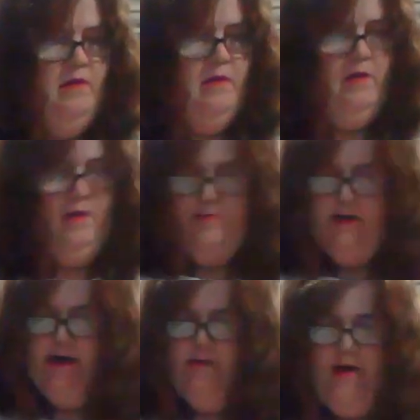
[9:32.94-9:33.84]
But
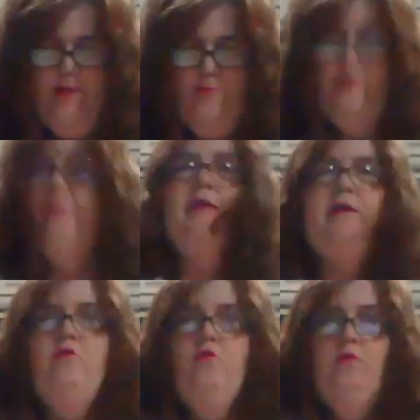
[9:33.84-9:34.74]
anyway, I'm going to let that
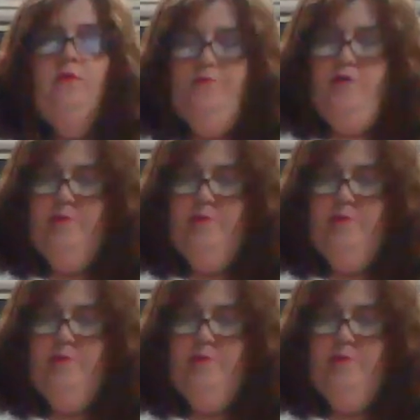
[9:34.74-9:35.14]
cool a few